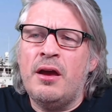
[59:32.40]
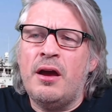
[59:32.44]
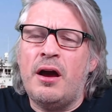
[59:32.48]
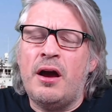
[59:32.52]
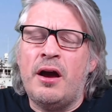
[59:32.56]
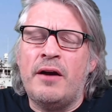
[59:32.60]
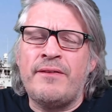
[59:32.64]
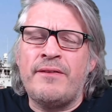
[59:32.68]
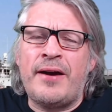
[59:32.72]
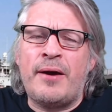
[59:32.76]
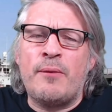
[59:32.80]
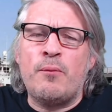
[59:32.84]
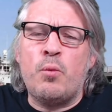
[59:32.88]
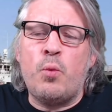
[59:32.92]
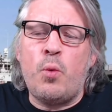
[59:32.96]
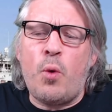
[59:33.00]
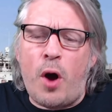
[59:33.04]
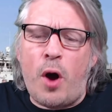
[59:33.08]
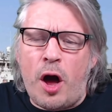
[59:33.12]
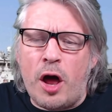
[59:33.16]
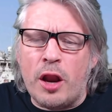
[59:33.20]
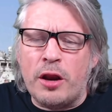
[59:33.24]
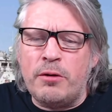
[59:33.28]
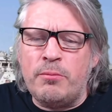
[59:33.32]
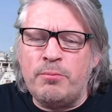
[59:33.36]
I've had
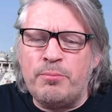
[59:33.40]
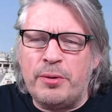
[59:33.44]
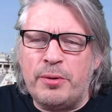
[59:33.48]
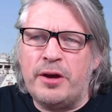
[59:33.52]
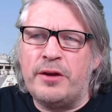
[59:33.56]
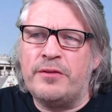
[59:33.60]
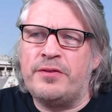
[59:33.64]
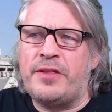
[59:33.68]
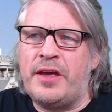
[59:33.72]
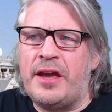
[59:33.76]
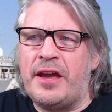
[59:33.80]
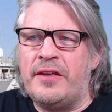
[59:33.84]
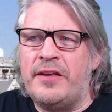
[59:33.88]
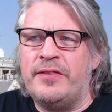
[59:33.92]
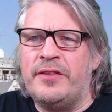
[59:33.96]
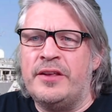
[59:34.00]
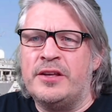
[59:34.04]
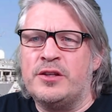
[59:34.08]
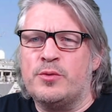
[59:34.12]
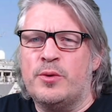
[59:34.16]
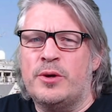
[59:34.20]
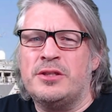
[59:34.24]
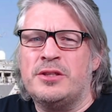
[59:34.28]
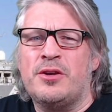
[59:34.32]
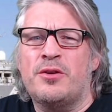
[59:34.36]
one birthday in
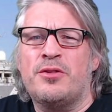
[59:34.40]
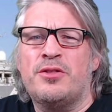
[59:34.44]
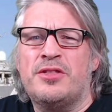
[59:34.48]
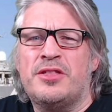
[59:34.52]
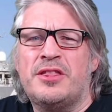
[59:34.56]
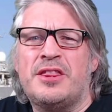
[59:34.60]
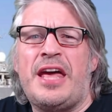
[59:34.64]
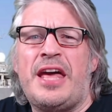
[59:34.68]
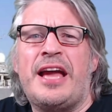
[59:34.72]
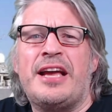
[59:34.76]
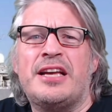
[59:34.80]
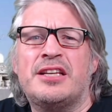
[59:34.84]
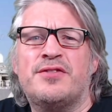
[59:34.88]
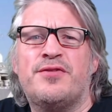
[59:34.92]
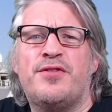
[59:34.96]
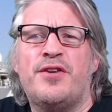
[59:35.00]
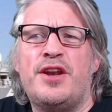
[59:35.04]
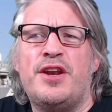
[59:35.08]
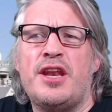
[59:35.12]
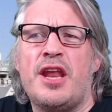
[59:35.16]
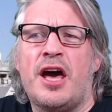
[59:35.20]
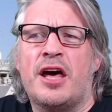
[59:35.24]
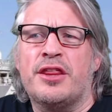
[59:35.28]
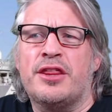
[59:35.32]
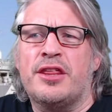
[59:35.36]
this week, so thanks for
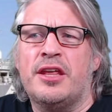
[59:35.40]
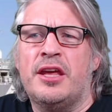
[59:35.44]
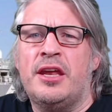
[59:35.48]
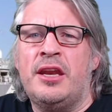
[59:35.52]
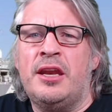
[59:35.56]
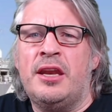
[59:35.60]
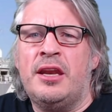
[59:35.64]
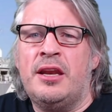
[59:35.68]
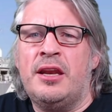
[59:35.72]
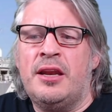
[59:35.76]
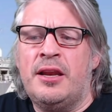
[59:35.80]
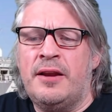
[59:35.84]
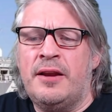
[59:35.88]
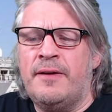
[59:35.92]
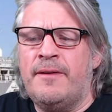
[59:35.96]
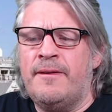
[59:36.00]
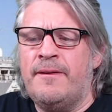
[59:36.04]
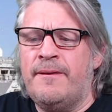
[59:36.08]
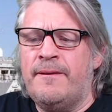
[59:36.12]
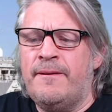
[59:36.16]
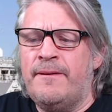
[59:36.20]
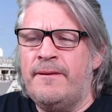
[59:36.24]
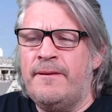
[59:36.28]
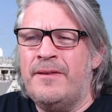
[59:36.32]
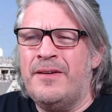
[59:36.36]
nothing.
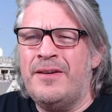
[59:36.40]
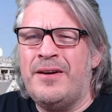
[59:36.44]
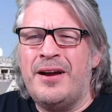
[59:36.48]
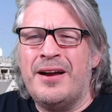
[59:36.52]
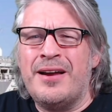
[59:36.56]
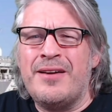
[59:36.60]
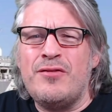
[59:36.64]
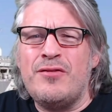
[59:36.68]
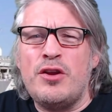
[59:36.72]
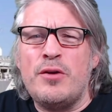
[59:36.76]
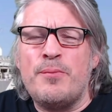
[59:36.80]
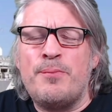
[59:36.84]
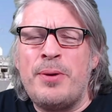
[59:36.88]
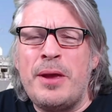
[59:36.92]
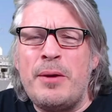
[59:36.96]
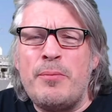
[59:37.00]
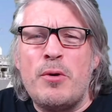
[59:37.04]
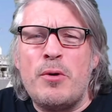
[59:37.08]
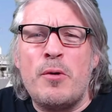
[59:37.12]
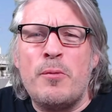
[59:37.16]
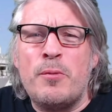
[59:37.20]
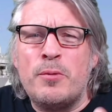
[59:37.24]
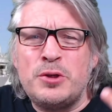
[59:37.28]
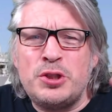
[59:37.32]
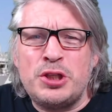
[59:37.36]
I'm giving you...
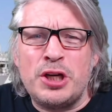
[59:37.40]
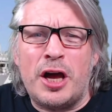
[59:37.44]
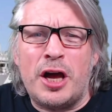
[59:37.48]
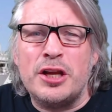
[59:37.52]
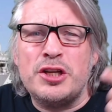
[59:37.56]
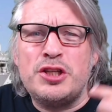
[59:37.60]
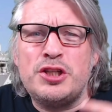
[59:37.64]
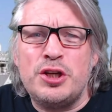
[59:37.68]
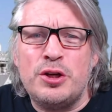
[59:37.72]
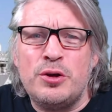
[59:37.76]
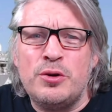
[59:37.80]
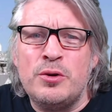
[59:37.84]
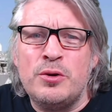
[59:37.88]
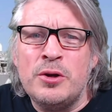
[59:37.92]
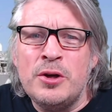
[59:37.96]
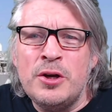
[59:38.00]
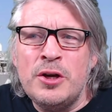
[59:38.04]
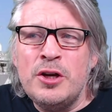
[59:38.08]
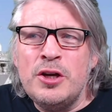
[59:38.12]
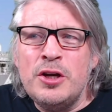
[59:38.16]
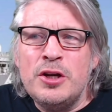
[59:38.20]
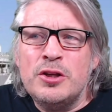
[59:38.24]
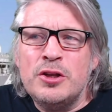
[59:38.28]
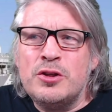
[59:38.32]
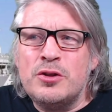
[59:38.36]
People will charge you
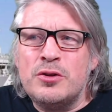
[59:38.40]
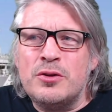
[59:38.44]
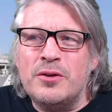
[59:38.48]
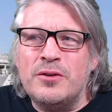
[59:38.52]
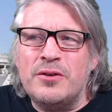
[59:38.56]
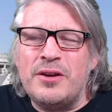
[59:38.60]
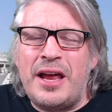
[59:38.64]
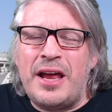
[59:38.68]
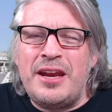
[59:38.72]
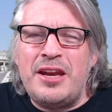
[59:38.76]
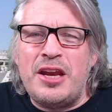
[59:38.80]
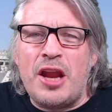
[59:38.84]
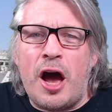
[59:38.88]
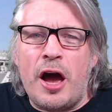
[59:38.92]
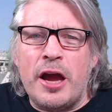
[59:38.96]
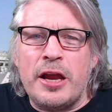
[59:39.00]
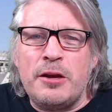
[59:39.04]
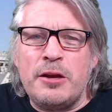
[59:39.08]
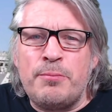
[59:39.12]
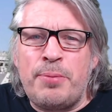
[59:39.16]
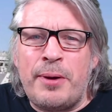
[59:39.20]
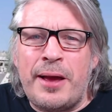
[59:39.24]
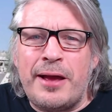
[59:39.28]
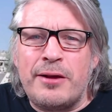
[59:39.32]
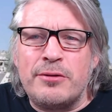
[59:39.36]

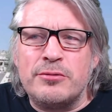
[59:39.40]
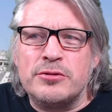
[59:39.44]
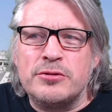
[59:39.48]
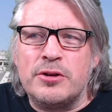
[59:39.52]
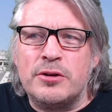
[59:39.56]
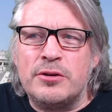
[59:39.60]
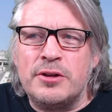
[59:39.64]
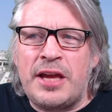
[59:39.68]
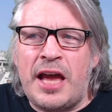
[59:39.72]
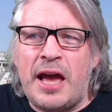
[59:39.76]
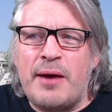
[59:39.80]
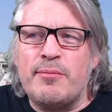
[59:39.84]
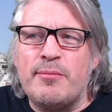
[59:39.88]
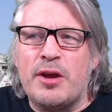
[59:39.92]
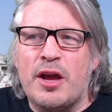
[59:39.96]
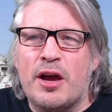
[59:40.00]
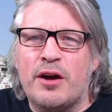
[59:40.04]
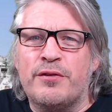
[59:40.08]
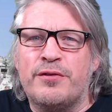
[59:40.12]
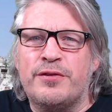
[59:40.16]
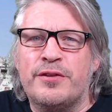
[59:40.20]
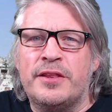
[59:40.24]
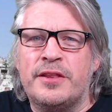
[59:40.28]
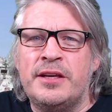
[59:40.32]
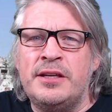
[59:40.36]
£9 on
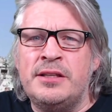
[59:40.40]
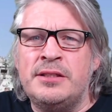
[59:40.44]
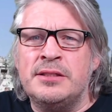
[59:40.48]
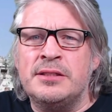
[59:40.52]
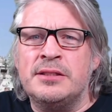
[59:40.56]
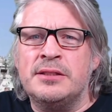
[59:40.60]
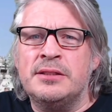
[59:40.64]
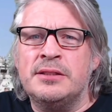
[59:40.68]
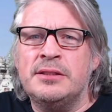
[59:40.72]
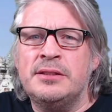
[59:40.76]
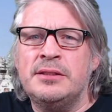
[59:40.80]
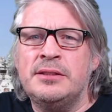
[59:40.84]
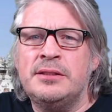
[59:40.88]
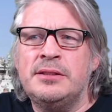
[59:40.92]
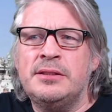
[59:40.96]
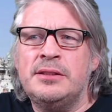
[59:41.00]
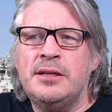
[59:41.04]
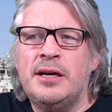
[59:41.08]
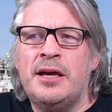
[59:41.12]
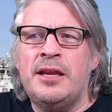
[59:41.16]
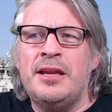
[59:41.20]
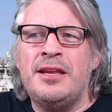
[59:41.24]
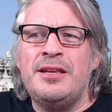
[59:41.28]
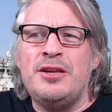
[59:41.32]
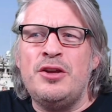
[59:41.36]
Cameo for this.
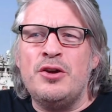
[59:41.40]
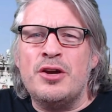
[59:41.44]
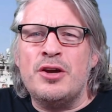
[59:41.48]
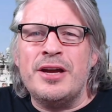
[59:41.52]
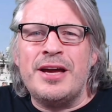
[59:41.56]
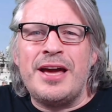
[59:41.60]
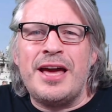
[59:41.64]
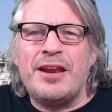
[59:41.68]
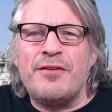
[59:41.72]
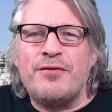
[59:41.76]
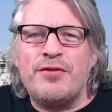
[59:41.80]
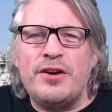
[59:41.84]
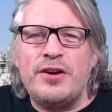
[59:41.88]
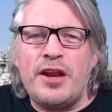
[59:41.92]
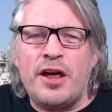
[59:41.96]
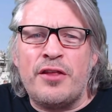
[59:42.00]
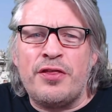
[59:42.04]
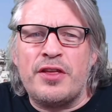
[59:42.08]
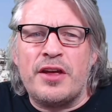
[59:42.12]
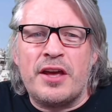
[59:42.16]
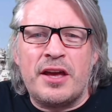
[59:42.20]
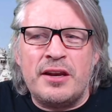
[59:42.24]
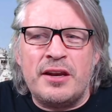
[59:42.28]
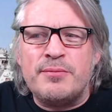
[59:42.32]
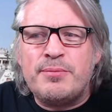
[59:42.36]
And you can get it for
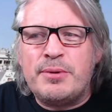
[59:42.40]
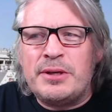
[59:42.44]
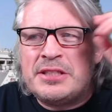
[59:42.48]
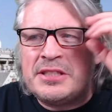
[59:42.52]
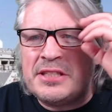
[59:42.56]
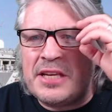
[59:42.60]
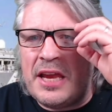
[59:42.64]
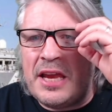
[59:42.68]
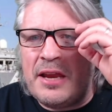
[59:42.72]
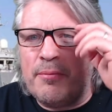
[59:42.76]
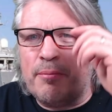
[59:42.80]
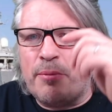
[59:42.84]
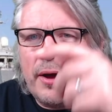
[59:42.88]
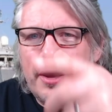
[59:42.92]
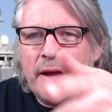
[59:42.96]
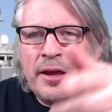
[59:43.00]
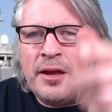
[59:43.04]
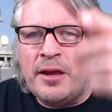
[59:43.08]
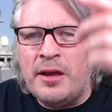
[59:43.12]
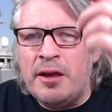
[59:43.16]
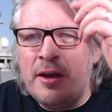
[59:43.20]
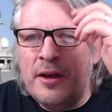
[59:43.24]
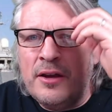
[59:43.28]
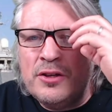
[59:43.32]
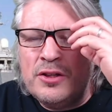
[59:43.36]
nothing and be seen
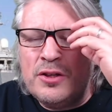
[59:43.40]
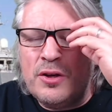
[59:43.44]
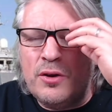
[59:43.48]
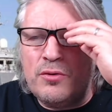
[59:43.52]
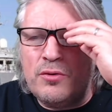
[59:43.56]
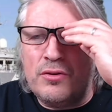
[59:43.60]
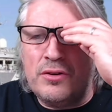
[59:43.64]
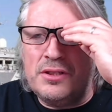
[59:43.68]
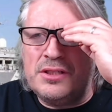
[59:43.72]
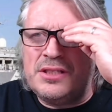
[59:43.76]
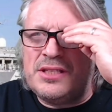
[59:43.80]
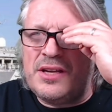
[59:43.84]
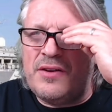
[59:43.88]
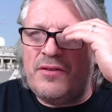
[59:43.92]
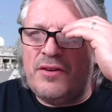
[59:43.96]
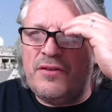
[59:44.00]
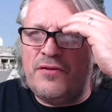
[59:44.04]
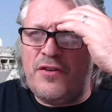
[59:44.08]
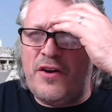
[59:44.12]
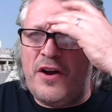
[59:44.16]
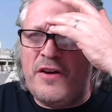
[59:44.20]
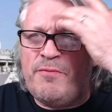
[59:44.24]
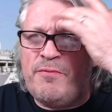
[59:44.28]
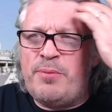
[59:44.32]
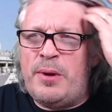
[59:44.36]
by
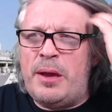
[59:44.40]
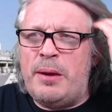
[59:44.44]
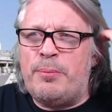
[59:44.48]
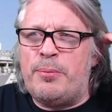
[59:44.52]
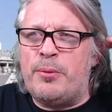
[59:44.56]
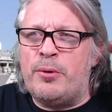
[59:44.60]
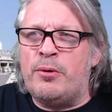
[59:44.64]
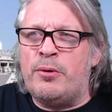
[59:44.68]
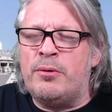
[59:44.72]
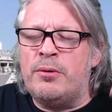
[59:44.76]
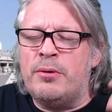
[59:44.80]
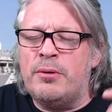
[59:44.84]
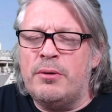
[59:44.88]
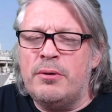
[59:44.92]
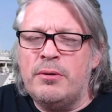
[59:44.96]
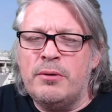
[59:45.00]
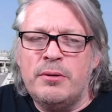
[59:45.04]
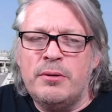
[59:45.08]
275 people.